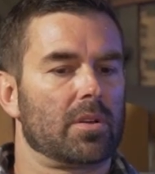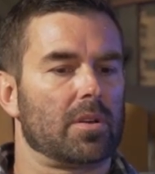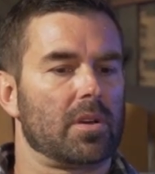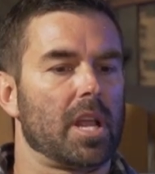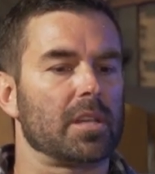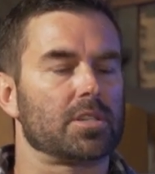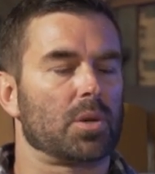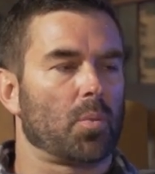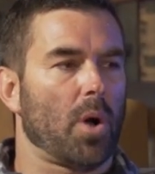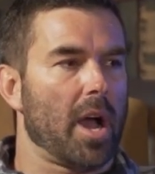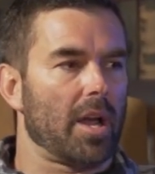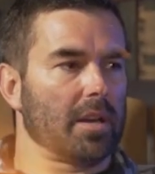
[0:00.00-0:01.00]

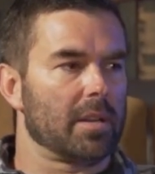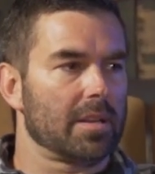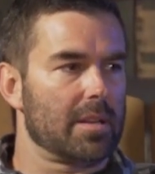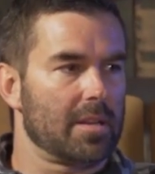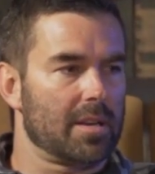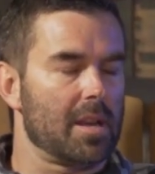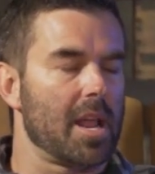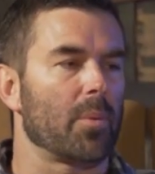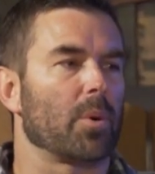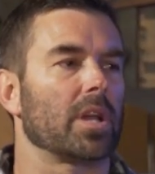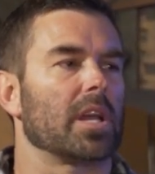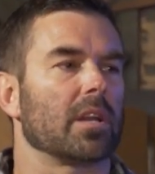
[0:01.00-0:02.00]
nationwide
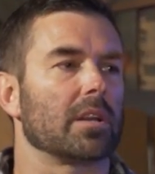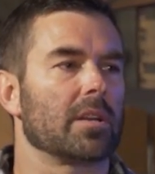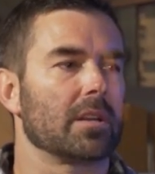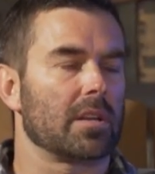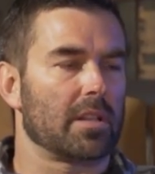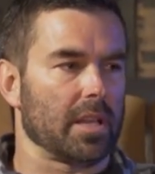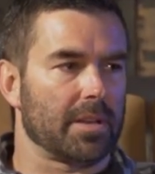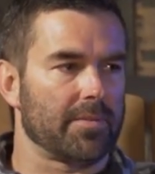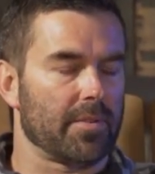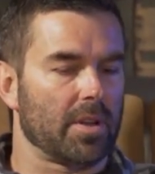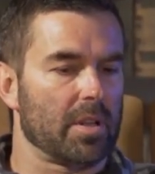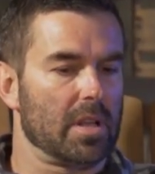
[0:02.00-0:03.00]
networking clean
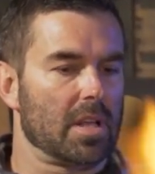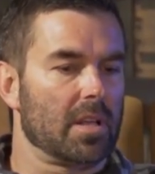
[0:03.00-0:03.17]
fill.